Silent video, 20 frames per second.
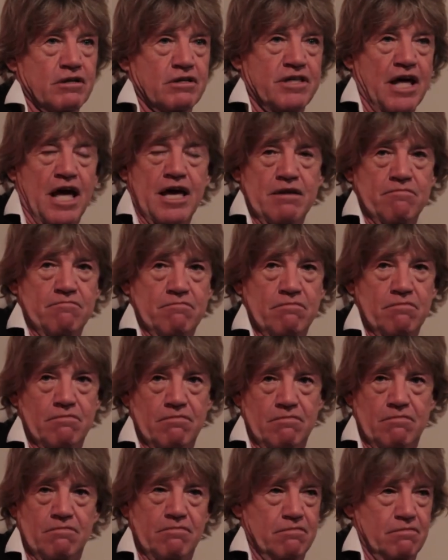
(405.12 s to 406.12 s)
Dame
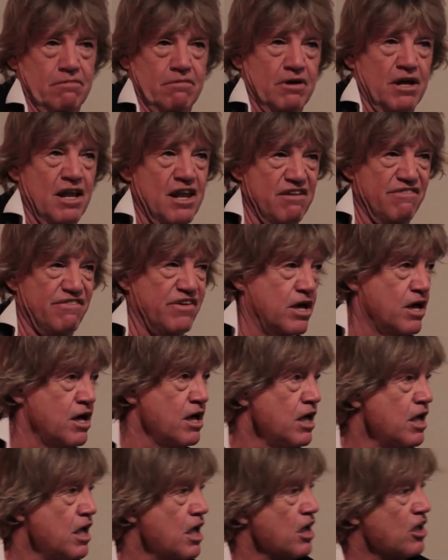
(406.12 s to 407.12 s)
Olivia.